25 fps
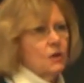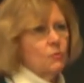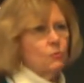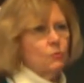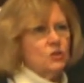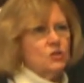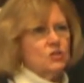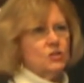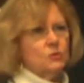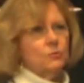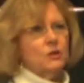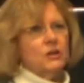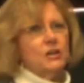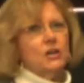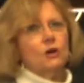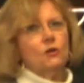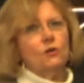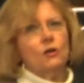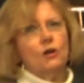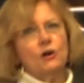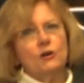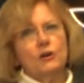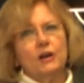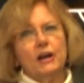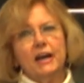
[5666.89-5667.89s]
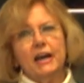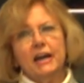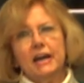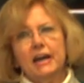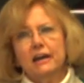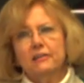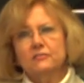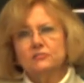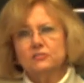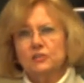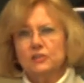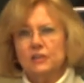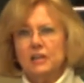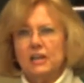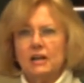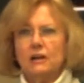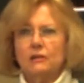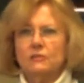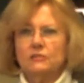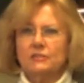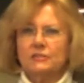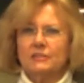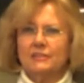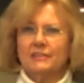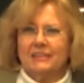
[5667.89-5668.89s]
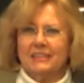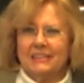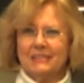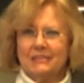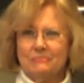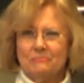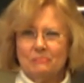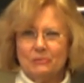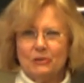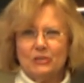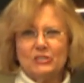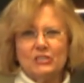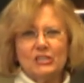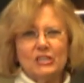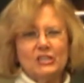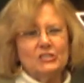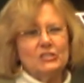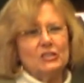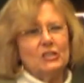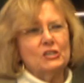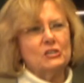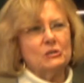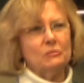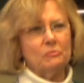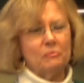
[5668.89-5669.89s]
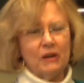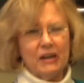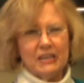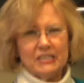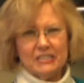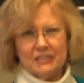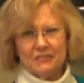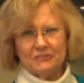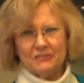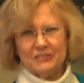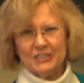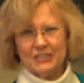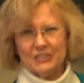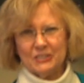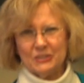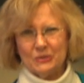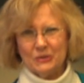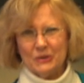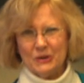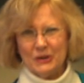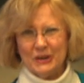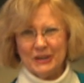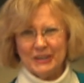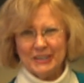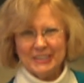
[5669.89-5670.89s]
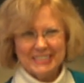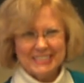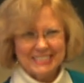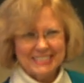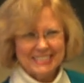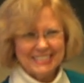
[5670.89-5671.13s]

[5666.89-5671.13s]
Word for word: which we no longer have, so now it's persistent depressive disorder.